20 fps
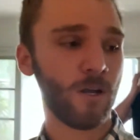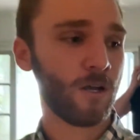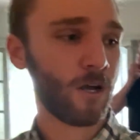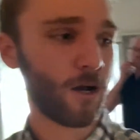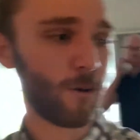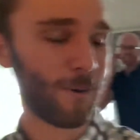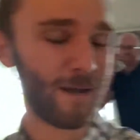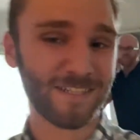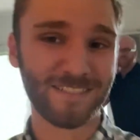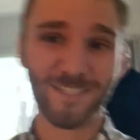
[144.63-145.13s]

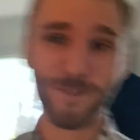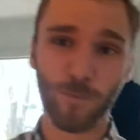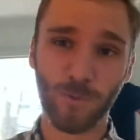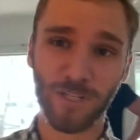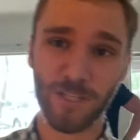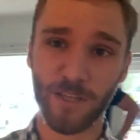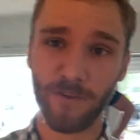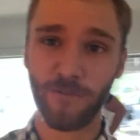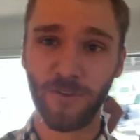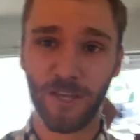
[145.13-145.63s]
Um, I did want
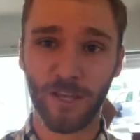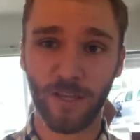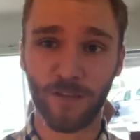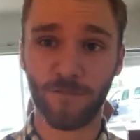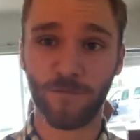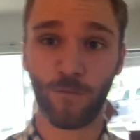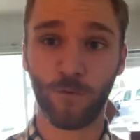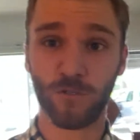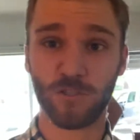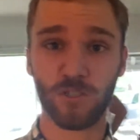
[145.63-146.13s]
to give a
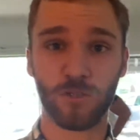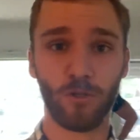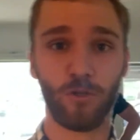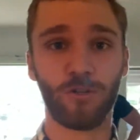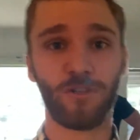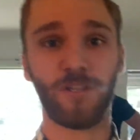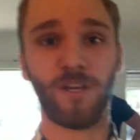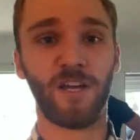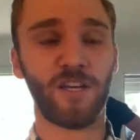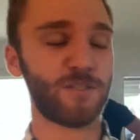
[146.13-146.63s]
first
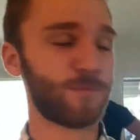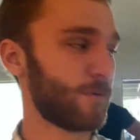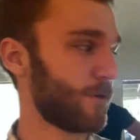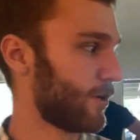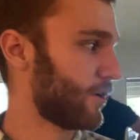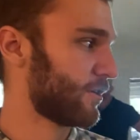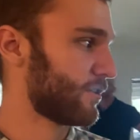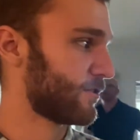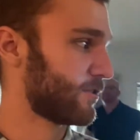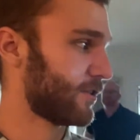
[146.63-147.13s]
look, guys, but
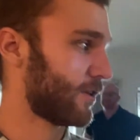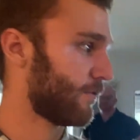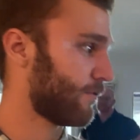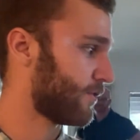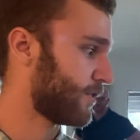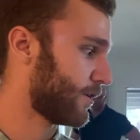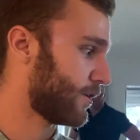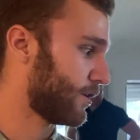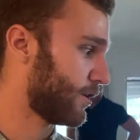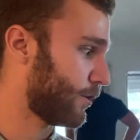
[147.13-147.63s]
honestly,
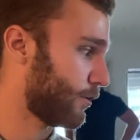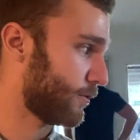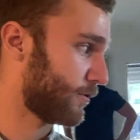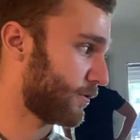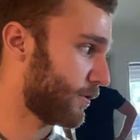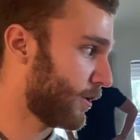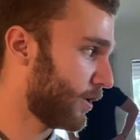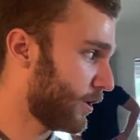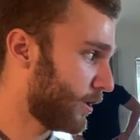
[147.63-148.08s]
everything in here